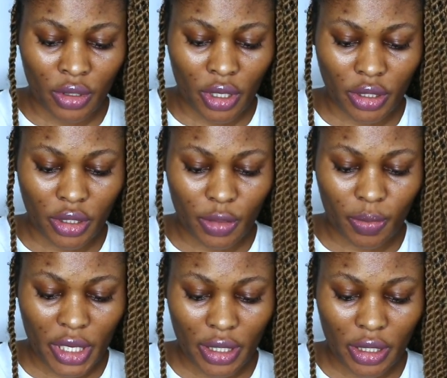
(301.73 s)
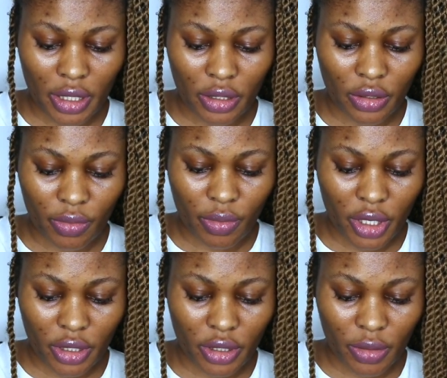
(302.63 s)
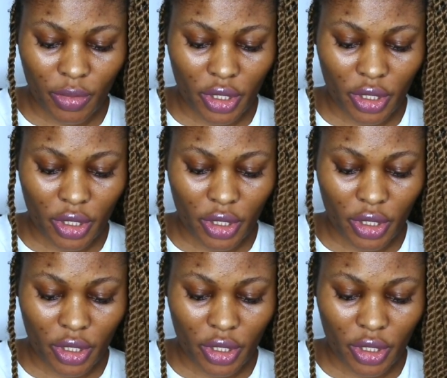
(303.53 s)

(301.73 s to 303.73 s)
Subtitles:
as a spatula to mix.